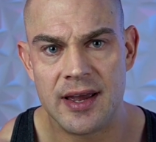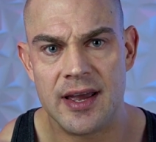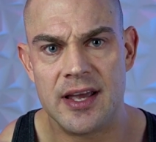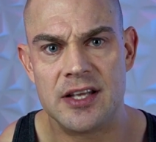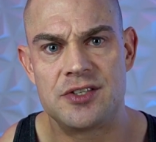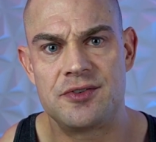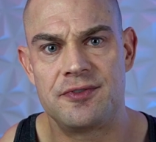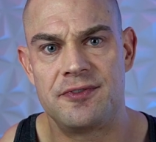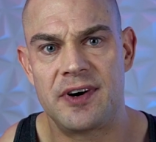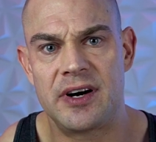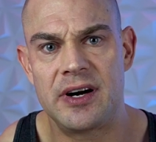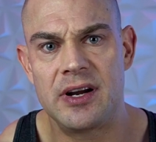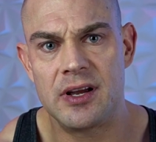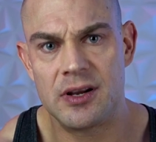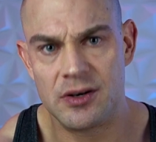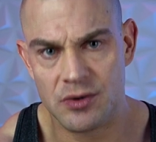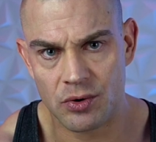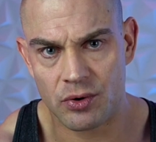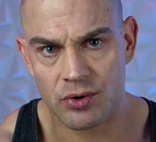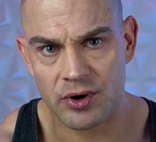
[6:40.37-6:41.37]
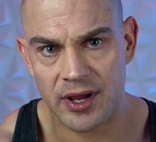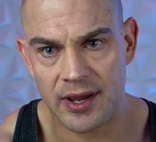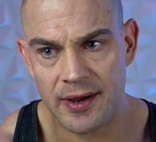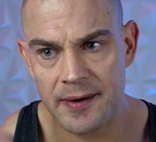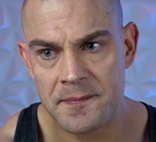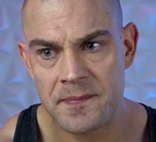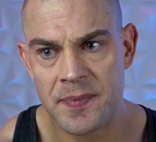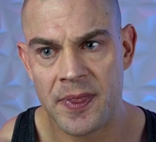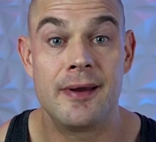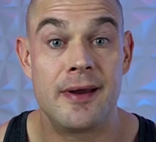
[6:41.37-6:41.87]
It's very
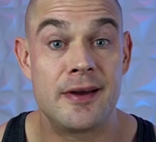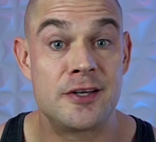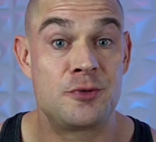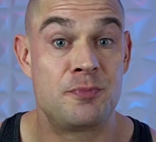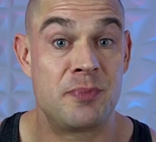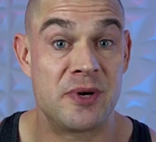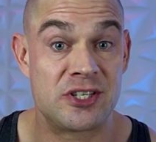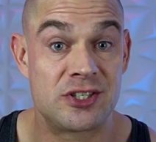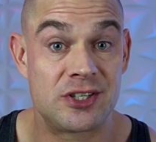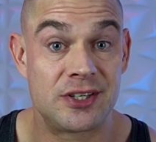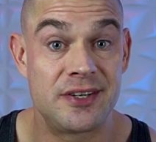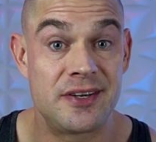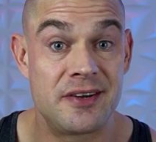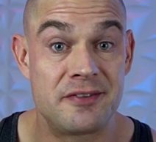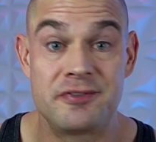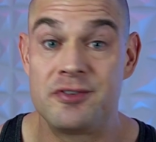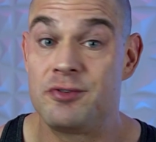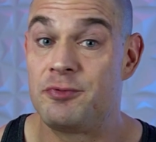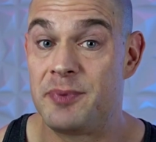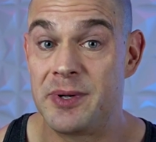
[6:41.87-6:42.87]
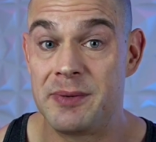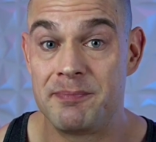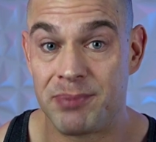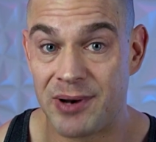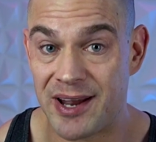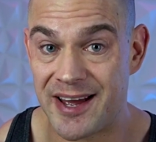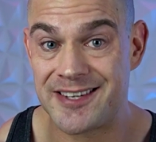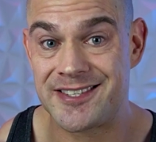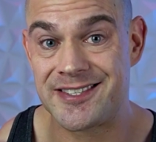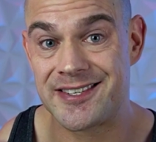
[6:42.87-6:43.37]
annoying, especially if you've been
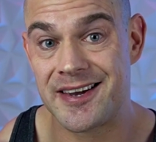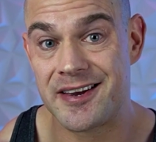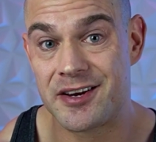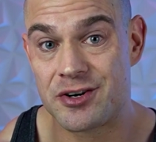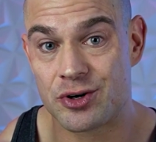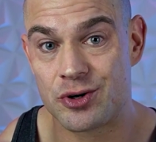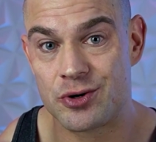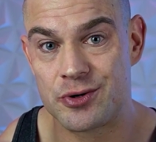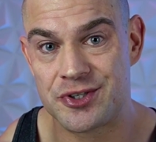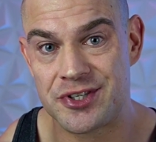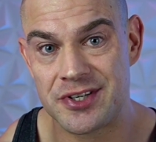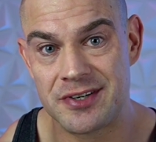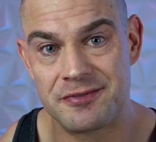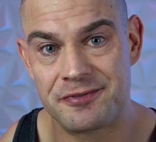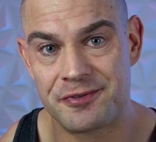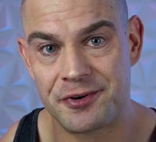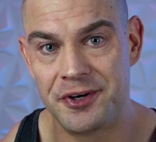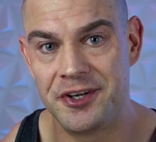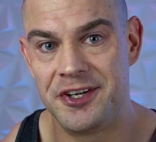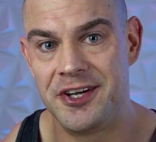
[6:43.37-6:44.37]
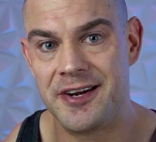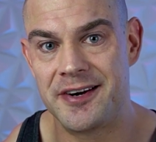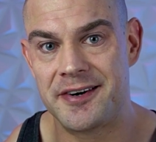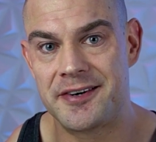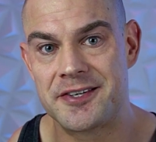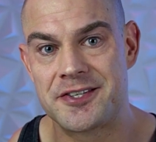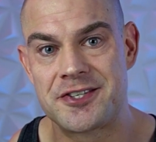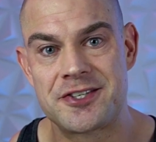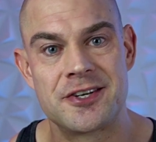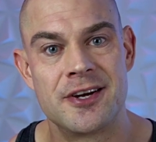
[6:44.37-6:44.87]
blasting and cruising for
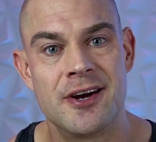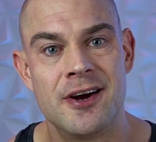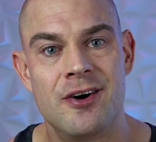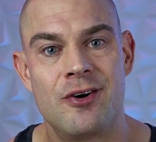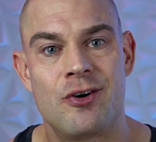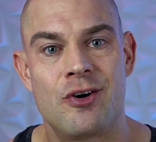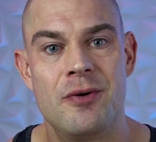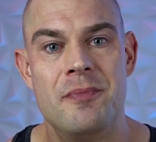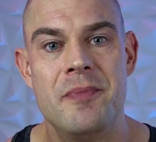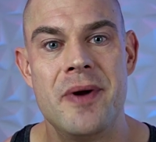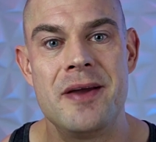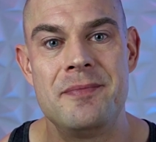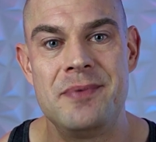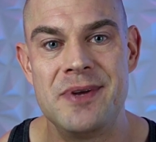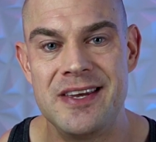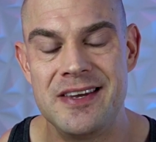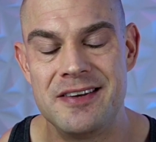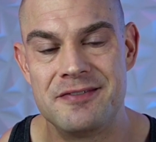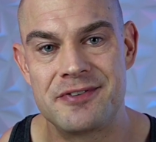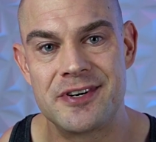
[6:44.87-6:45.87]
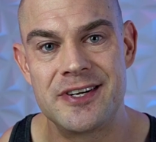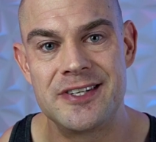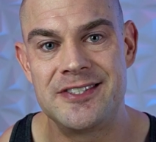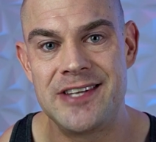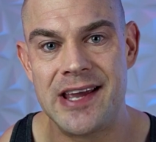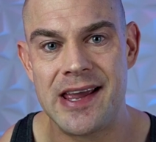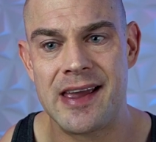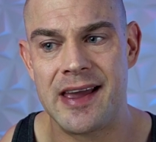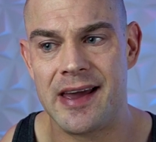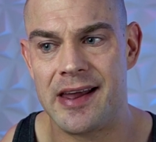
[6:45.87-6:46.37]
years or maybe even a
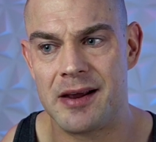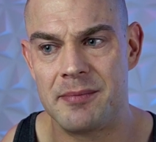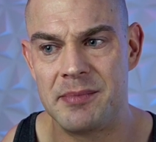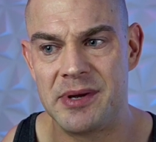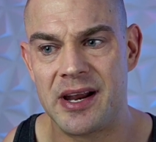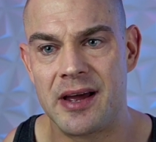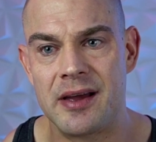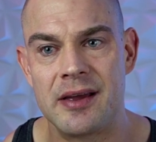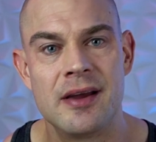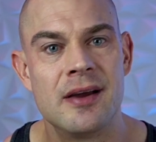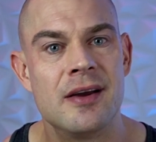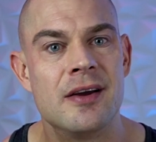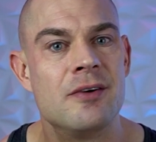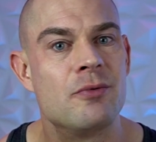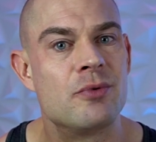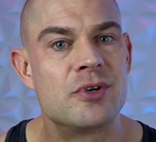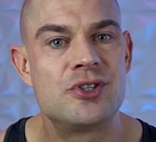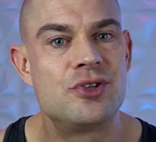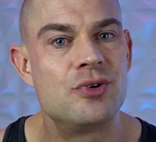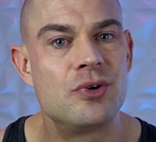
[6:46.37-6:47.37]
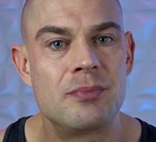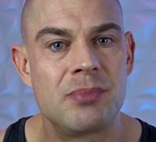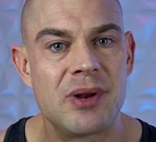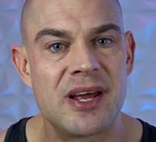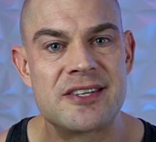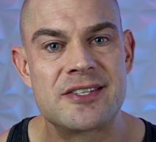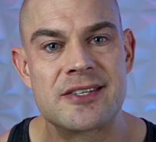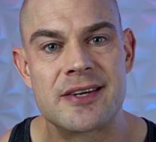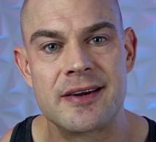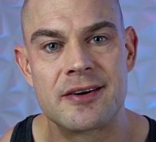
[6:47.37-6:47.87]
decade. I mean, I was doing
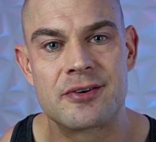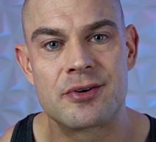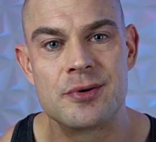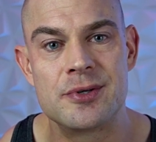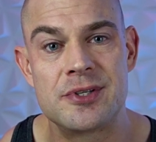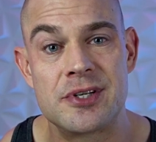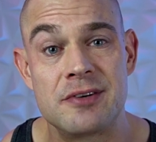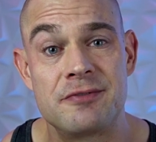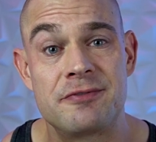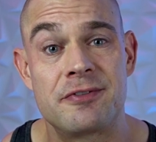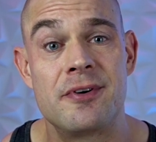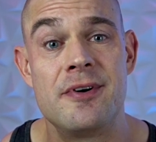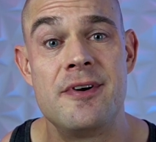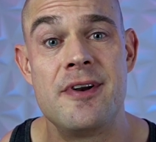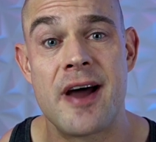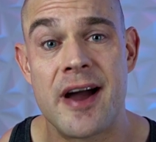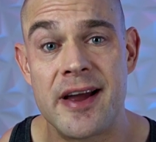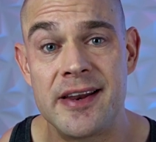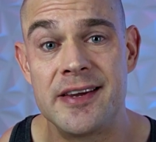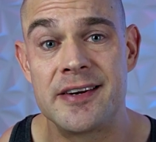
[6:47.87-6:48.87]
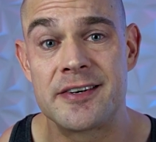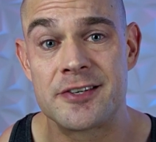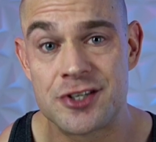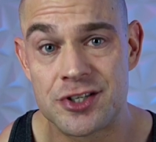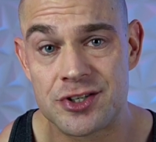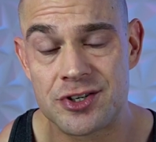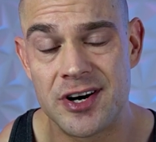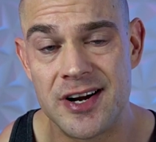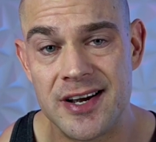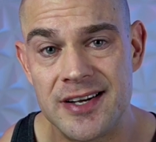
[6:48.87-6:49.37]
blasting and cruising for 9 years
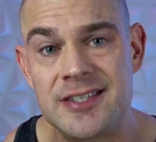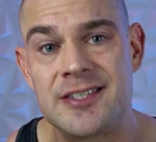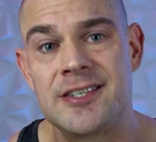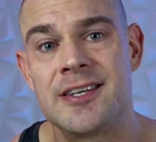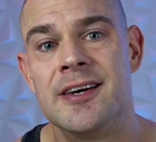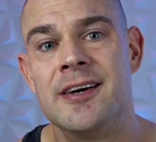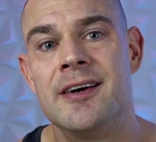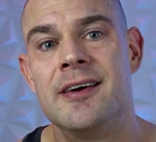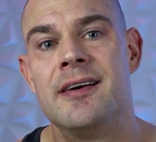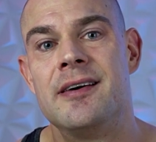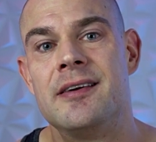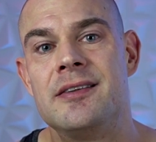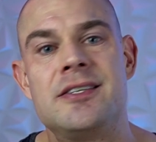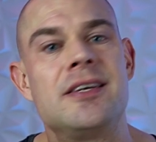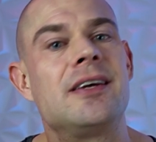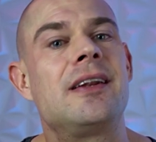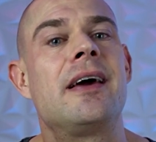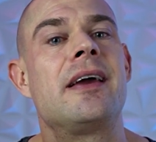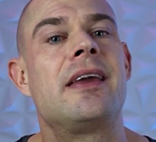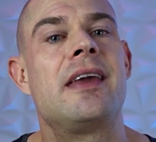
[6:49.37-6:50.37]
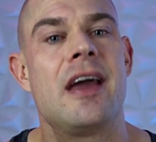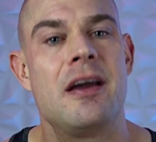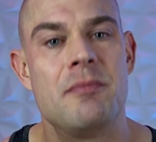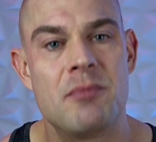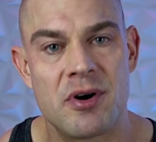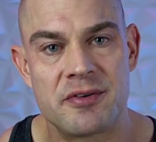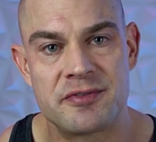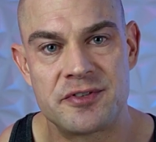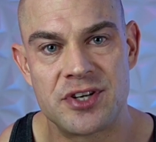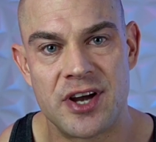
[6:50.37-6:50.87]
straight until I
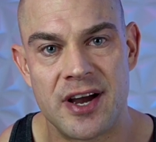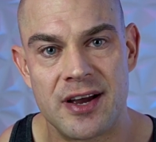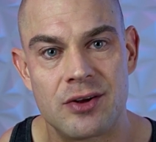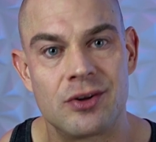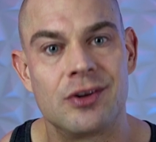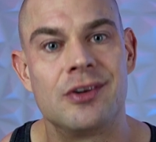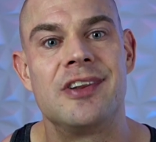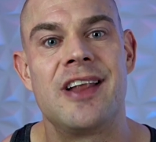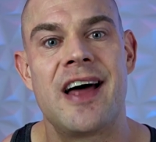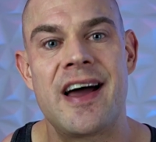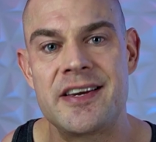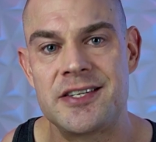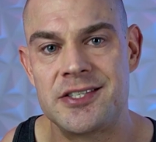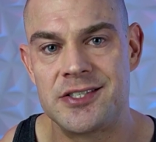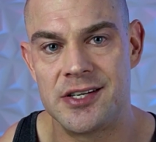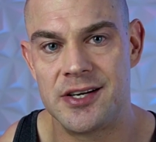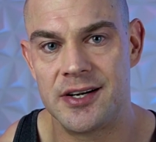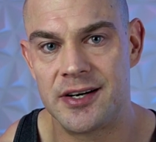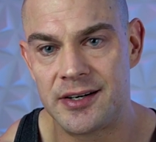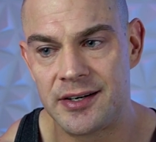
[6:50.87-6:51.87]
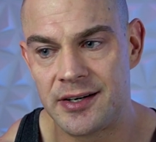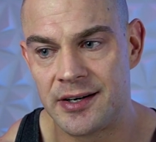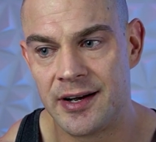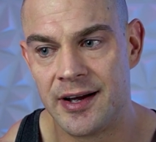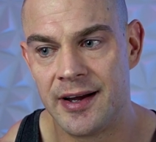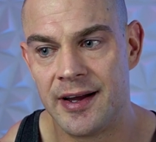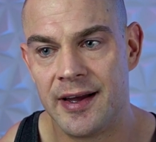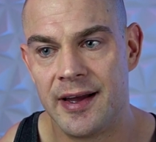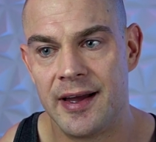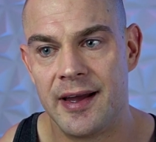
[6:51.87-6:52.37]
came off cycle last year.